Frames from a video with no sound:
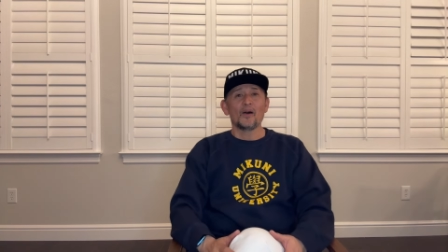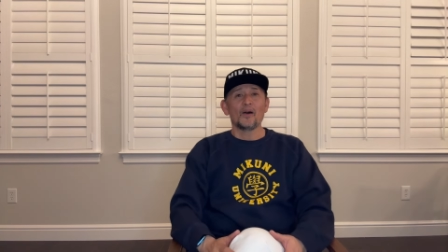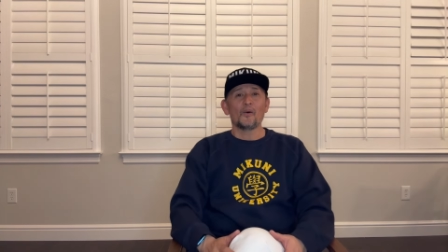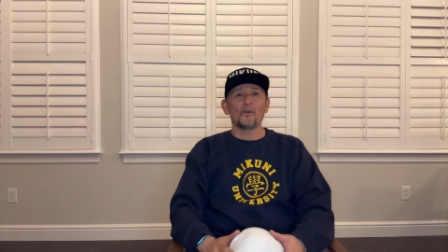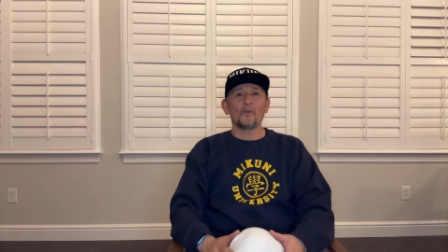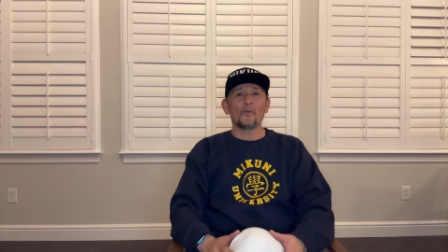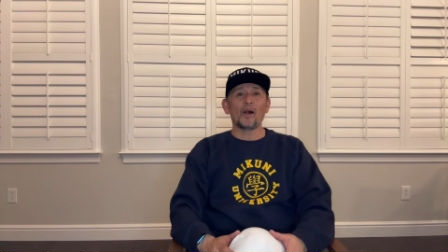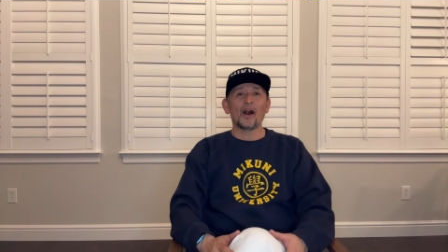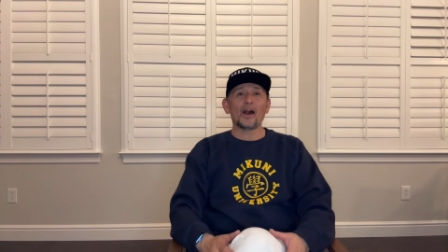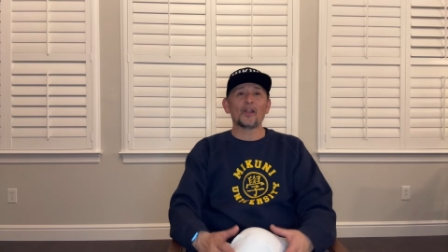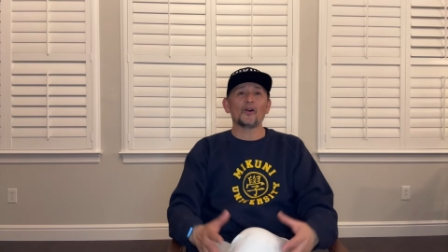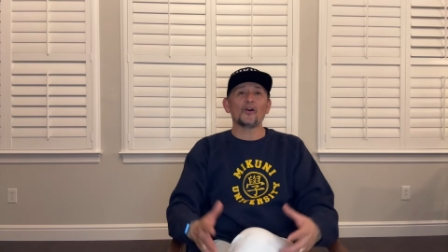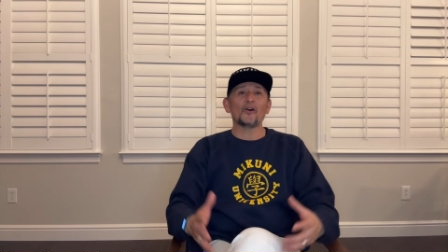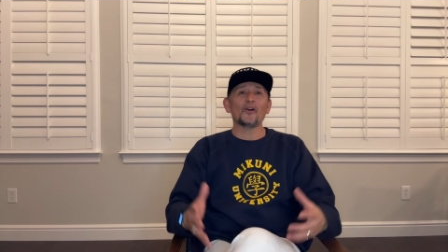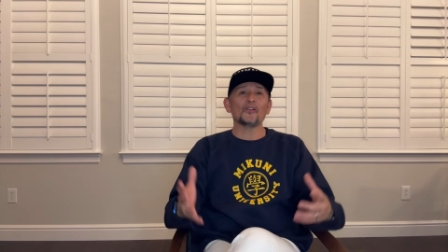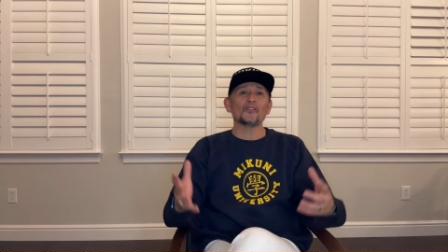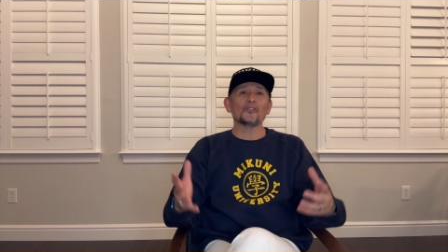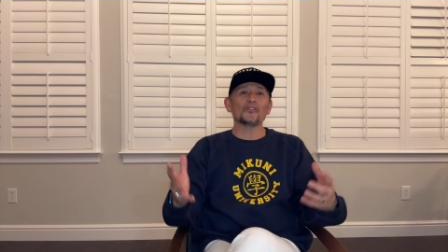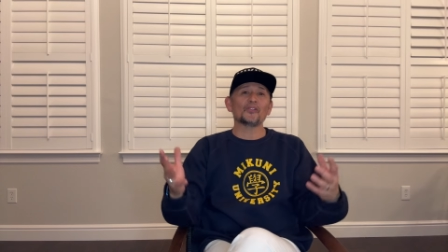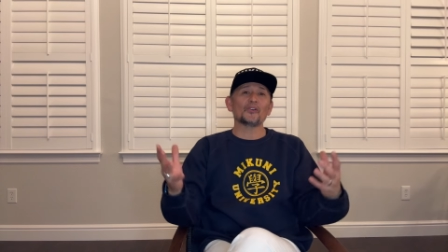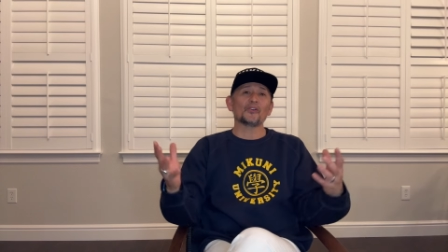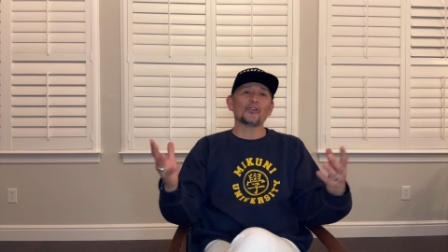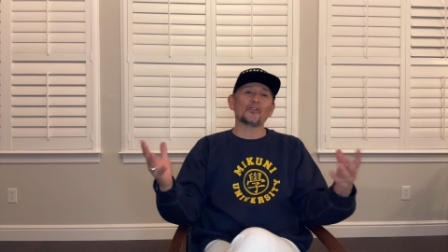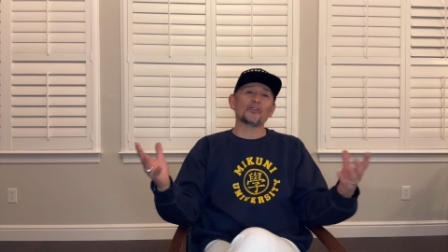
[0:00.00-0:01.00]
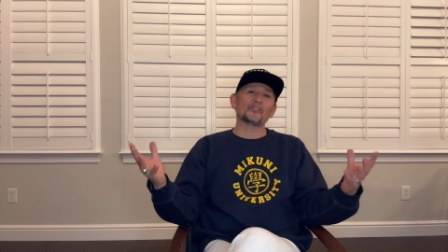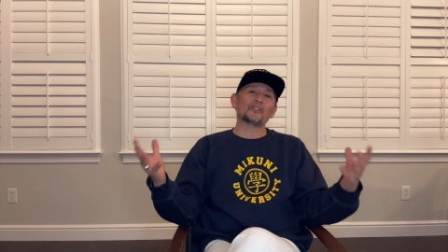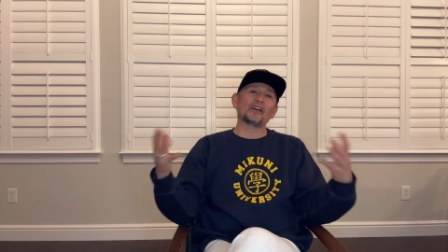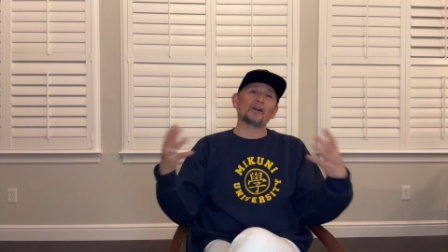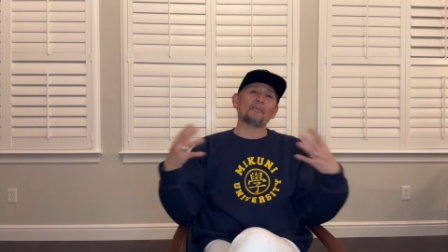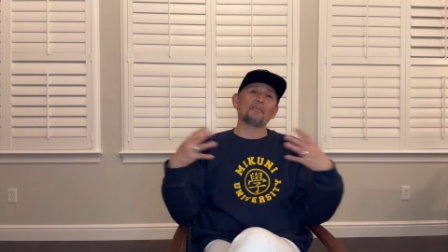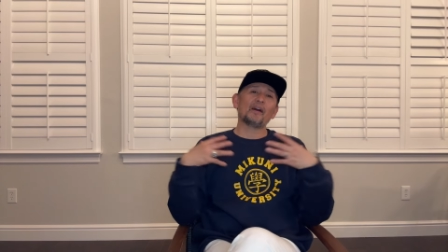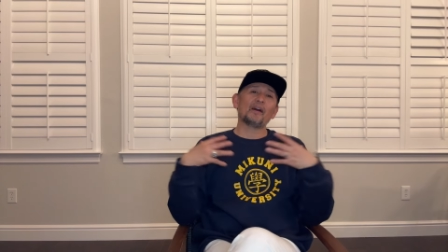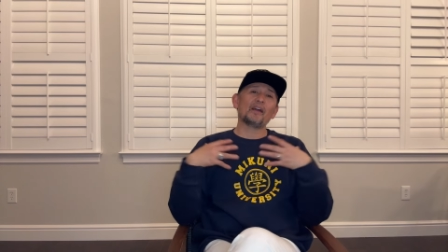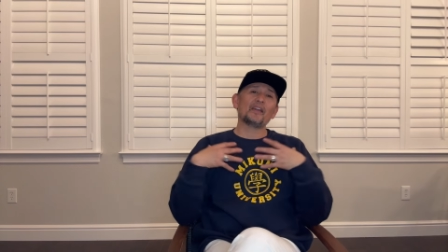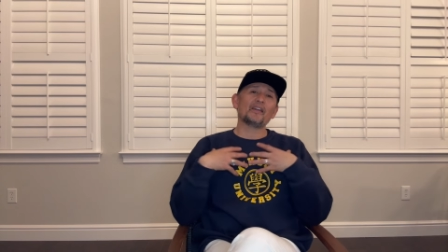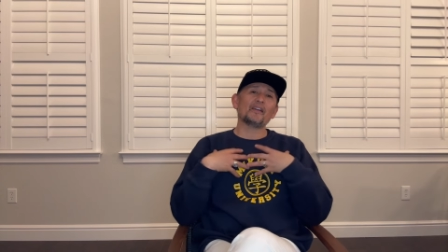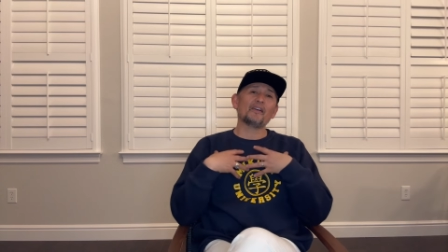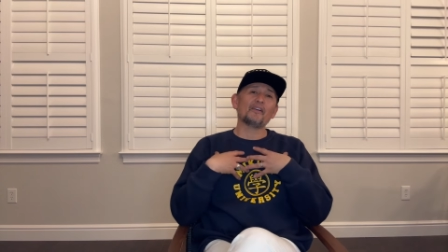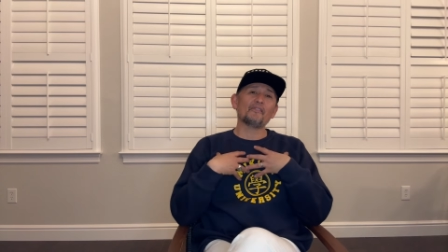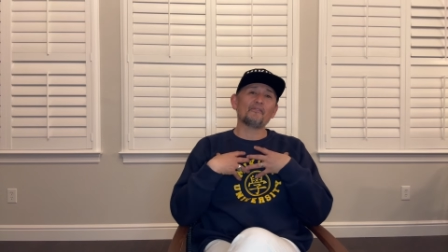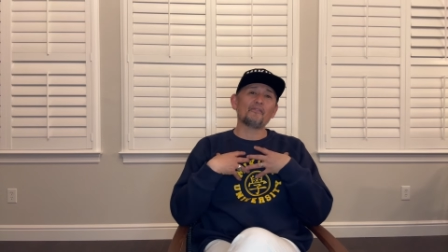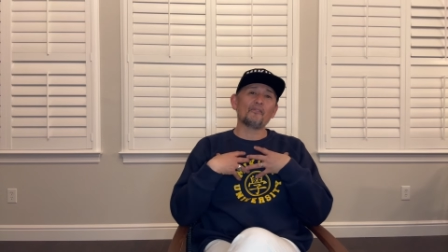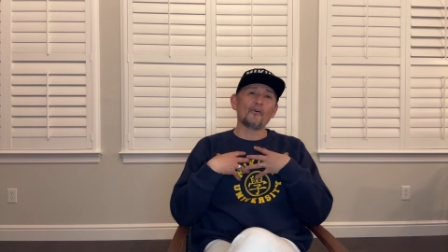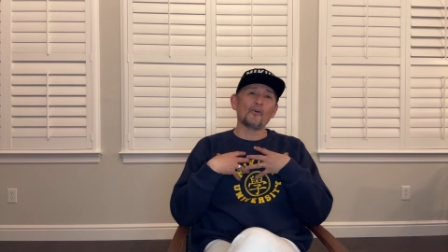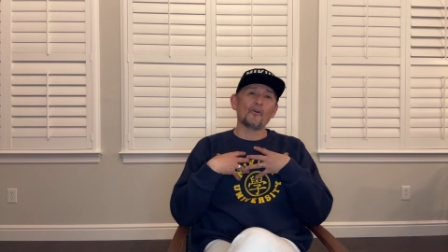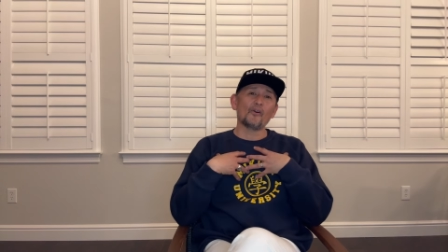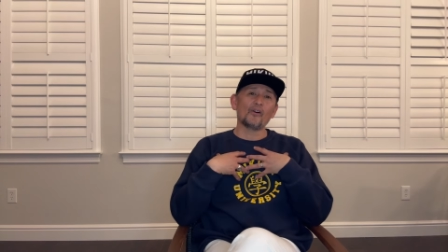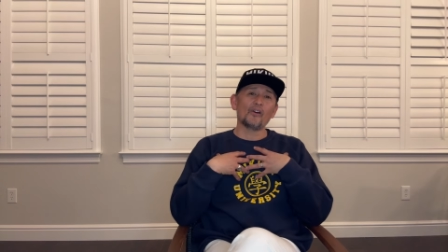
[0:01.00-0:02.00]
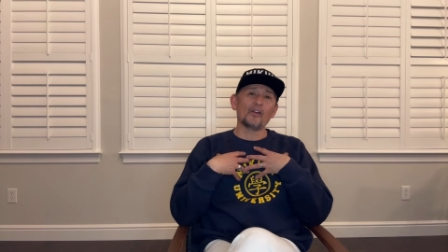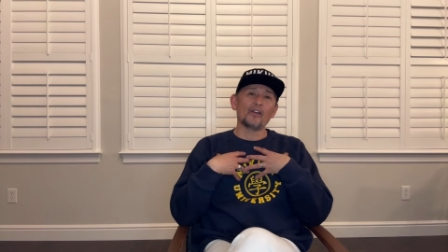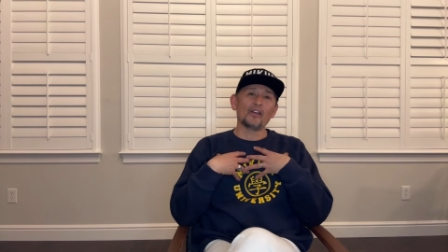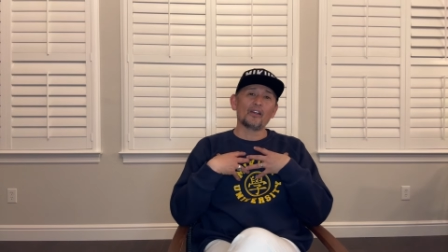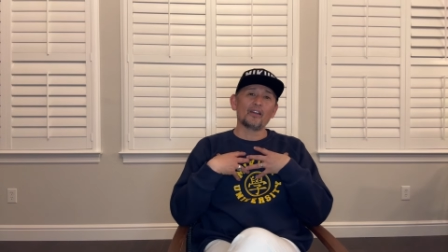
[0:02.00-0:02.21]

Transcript: What on earth am I here for?